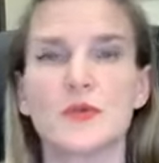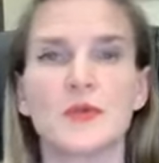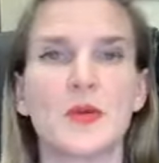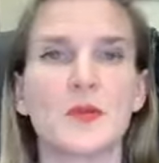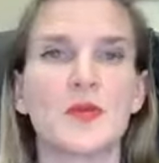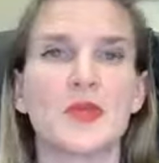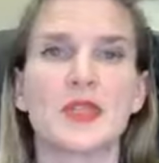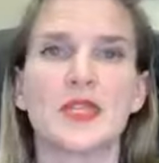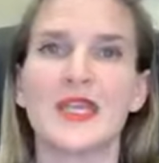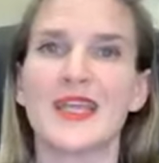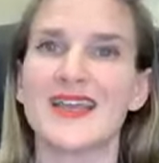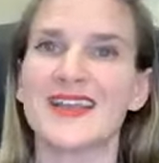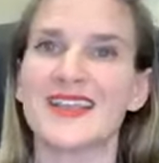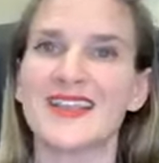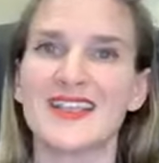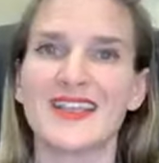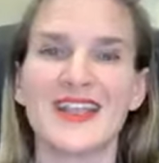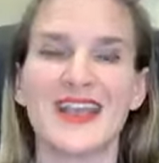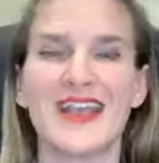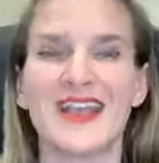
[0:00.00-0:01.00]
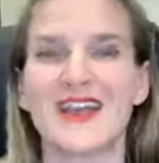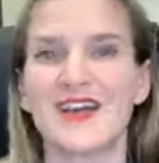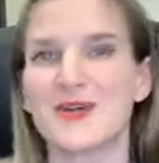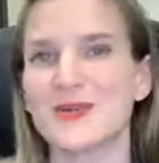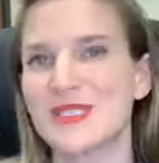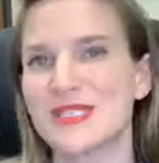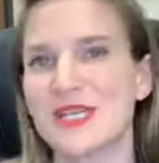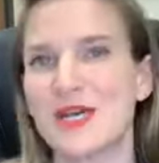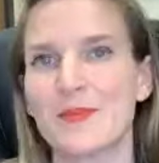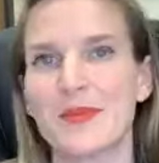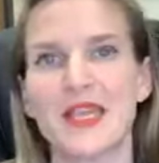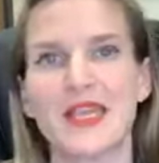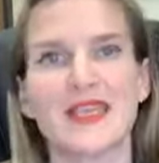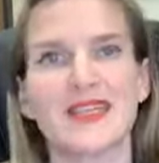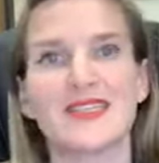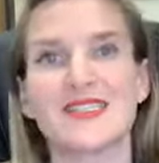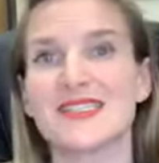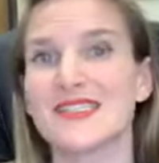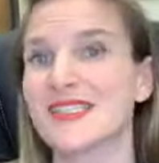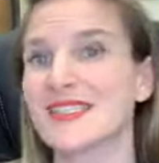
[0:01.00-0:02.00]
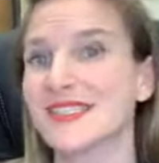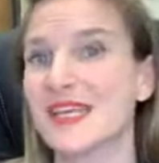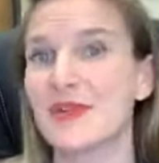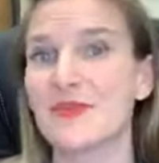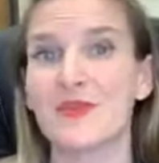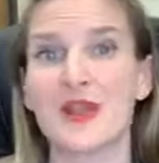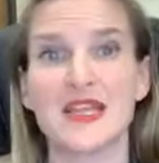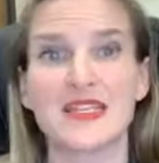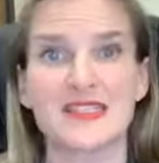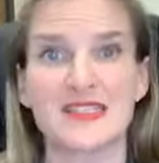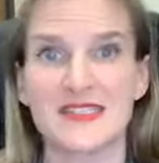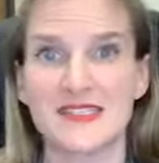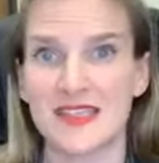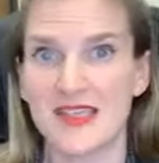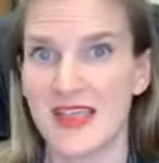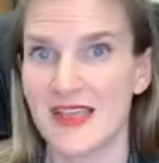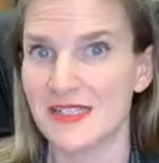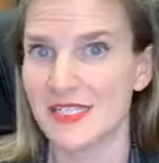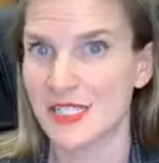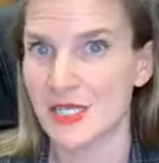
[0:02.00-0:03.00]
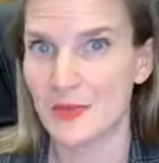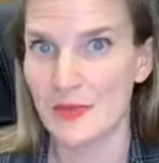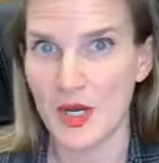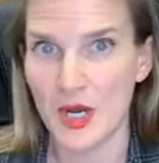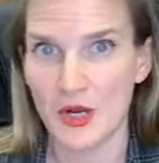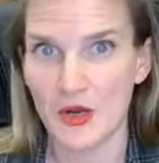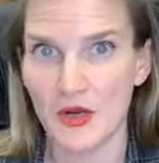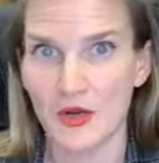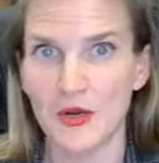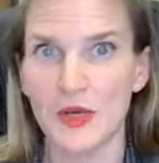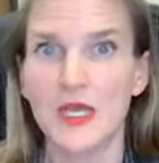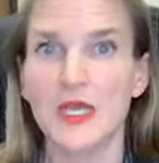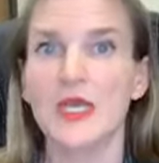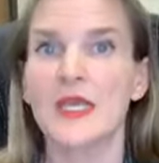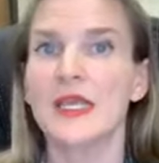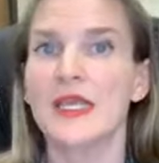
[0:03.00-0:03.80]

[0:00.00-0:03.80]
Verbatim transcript: Remember at the end of the day, I always tell my kids, the sun rises again tomorrow.